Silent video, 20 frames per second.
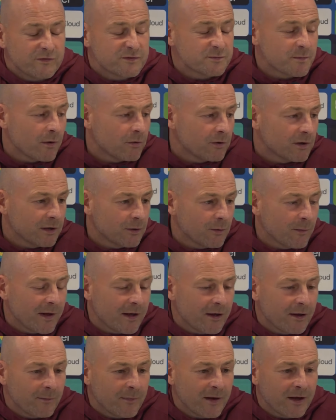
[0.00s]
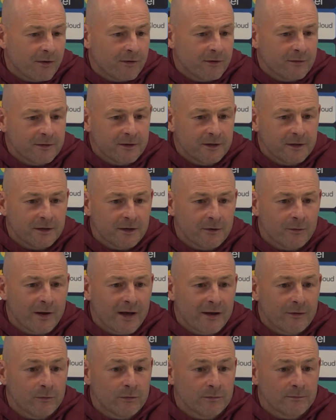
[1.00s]
We've spoke a little bit about how do you
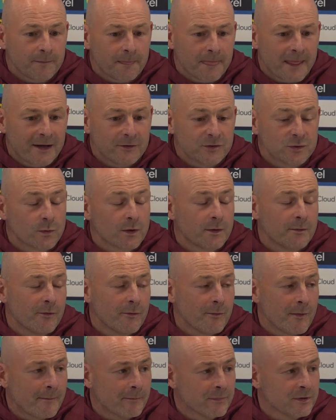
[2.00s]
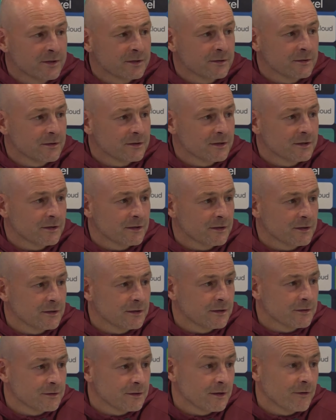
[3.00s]
want to be remembered
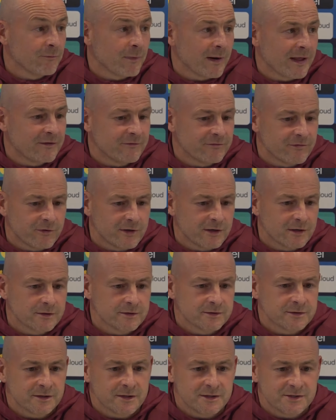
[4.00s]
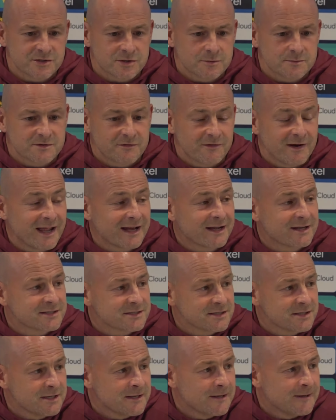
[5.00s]
of playing for England in terms of a
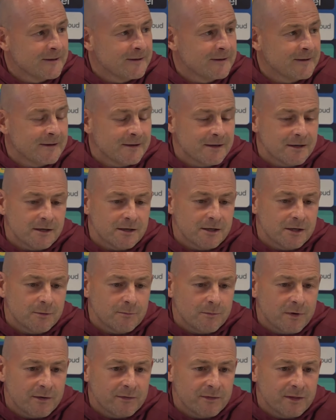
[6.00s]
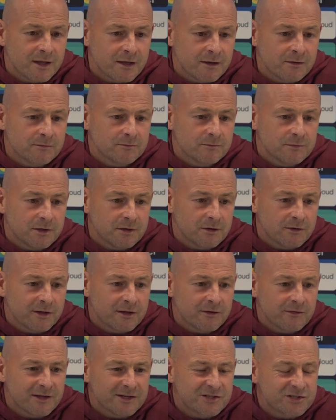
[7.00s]
legacy, and
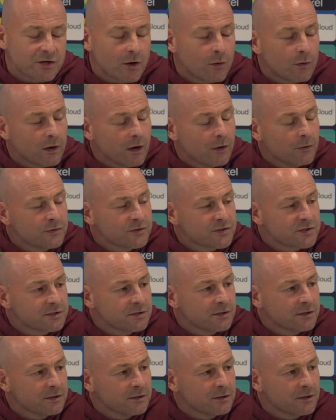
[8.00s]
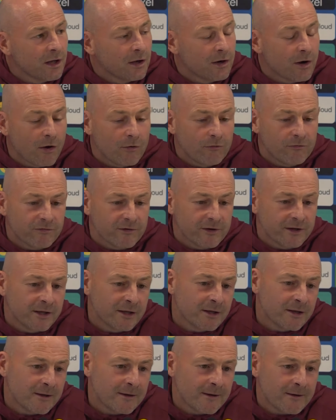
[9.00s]
they're so close, and
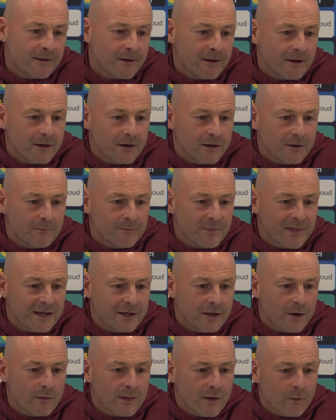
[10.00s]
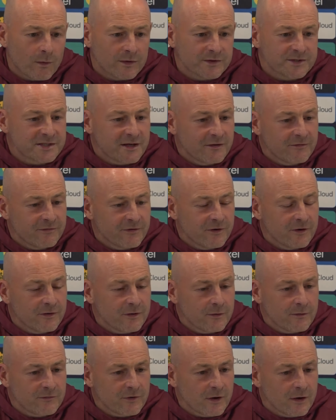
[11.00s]
hopefully they go that one step
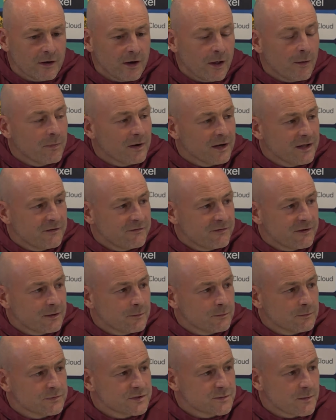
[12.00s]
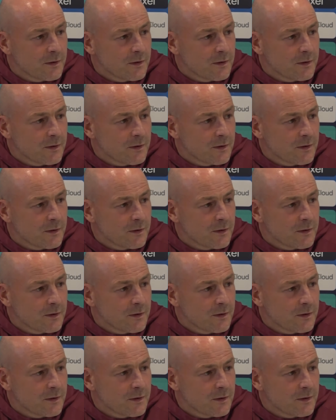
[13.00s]
further. I've got a lot of belief in them.